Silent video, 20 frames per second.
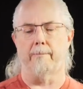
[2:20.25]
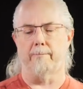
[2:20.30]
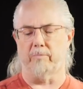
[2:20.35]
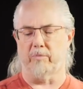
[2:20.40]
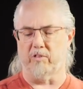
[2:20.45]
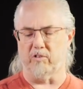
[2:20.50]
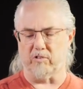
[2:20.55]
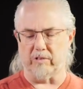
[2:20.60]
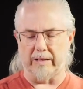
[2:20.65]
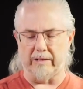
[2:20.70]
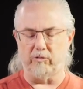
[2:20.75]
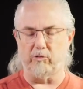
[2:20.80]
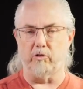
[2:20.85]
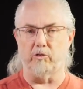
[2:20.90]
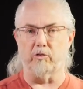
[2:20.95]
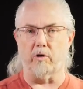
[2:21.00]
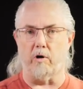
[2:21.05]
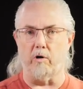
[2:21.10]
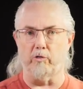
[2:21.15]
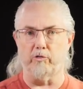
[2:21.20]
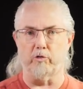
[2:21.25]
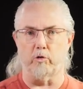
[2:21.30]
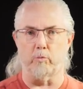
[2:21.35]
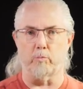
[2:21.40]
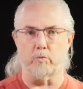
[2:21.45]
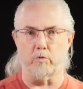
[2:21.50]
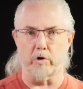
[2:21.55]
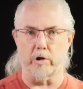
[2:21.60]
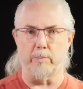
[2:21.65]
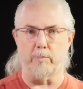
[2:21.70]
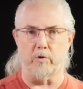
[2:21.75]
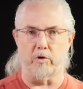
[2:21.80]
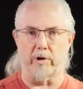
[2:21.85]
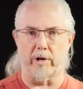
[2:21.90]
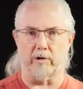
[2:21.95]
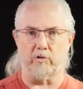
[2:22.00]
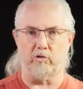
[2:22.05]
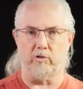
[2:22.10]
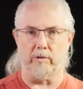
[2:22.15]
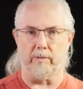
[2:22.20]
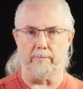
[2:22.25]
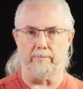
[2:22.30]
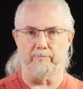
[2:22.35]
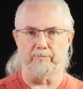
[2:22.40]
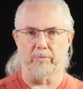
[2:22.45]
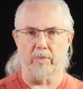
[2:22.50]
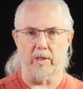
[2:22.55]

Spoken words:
This lens is also pre-production,